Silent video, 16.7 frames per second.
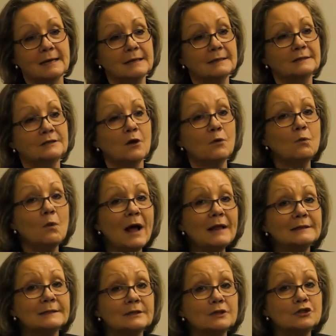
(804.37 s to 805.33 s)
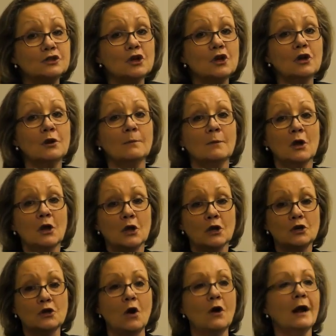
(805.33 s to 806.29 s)
So once a term,
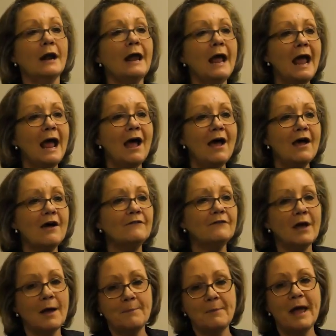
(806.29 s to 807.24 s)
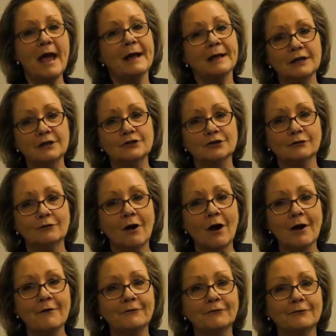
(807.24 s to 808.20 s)
you're going to have a package
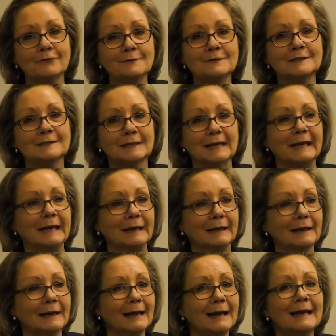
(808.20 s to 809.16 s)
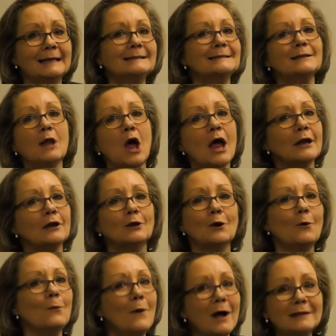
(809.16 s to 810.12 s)
arrive from SCI. It's like
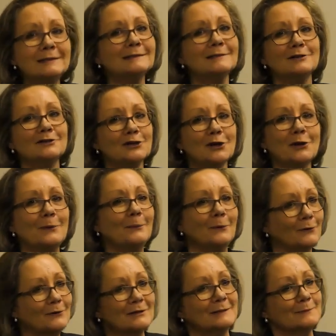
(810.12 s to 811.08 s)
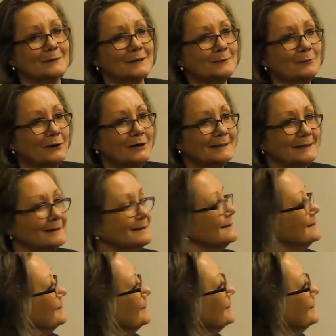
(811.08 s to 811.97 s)
your once a term Christmas present.